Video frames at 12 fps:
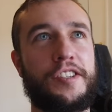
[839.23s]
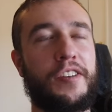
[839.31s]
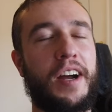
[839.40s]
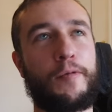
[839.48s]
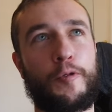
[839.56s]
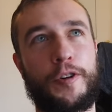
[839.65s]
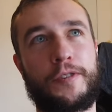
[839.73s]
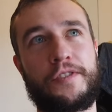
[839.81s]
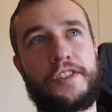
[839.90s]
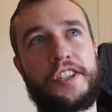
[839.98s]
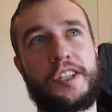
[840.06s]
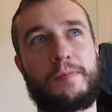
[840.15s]
You know, everyone
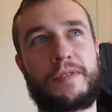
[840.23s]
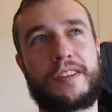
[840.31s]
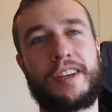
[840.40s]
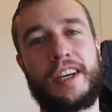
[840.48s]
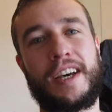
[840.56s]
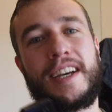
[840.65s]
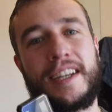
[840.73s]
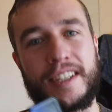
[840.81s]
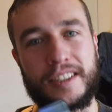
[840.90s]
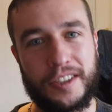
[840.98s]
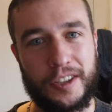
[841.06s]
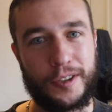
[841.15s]
owns Jeeps.
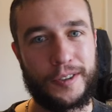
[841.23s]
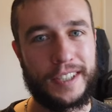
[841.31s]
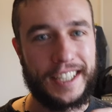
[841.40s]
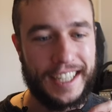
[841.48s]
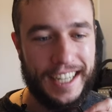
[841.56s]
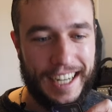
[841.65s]
So